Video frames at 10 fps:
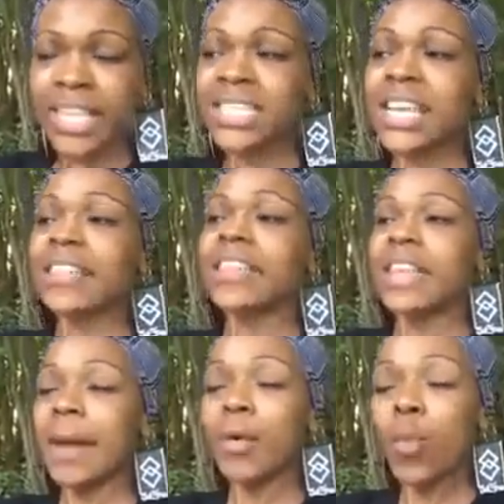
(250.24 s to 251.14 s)
They say the
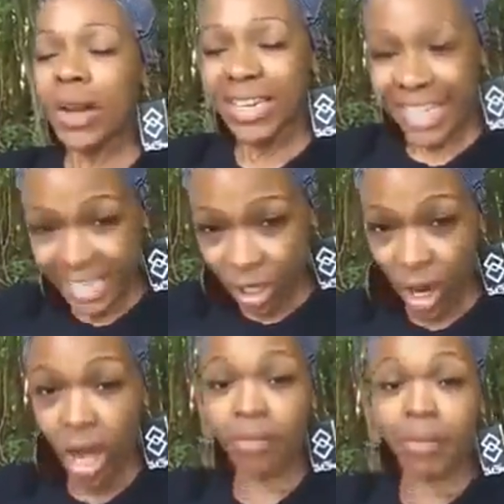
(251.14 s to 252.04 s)
number one
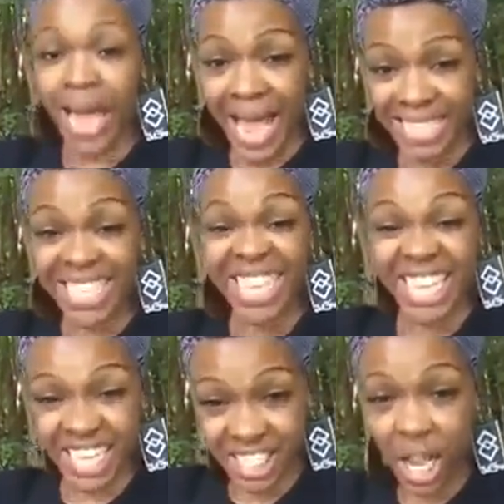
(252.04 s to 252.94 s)
killer of blacks
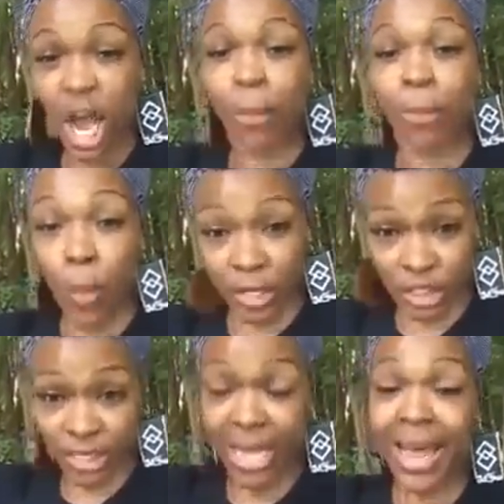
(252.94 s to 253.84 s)
is abortion.